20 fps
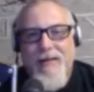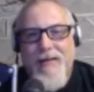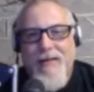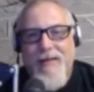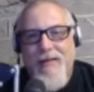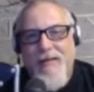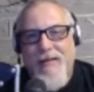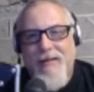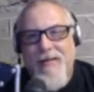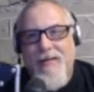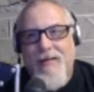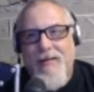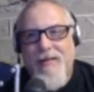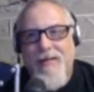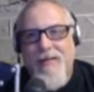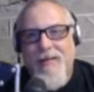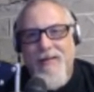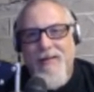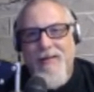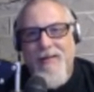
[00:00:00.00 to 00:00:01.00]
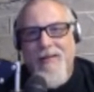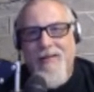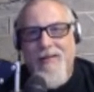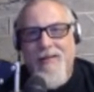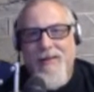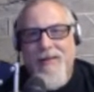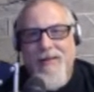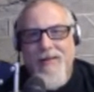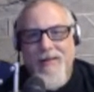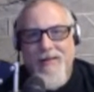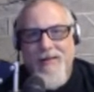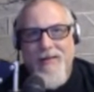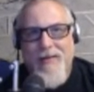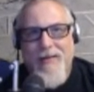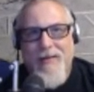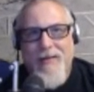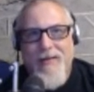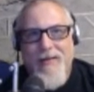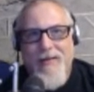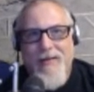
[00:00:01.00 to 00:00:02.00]

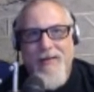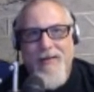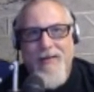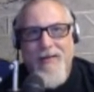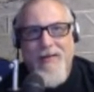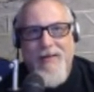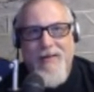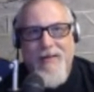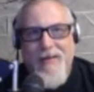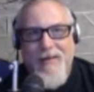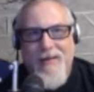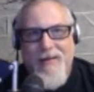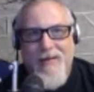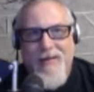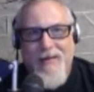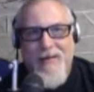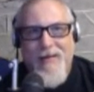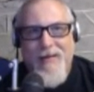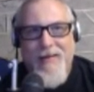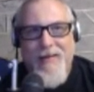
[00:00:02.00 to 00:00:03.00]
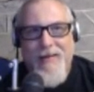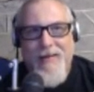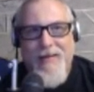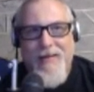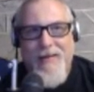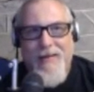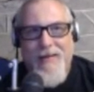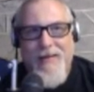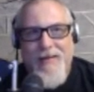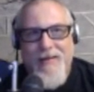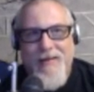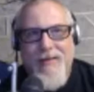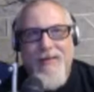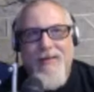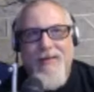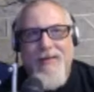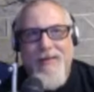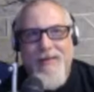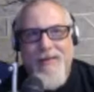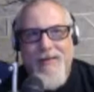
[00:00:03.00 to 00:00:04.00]

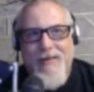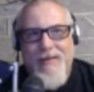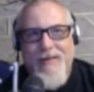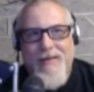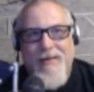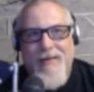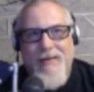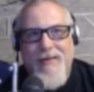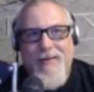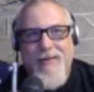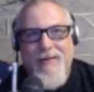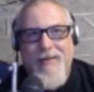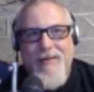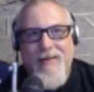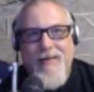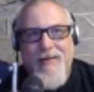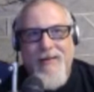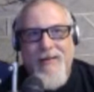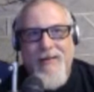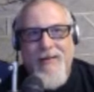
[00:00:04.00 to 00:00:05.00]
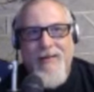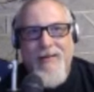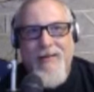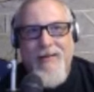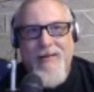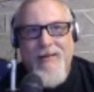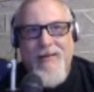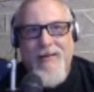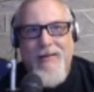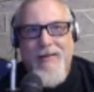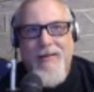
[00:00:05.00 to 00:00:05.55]
The person shown says nothing.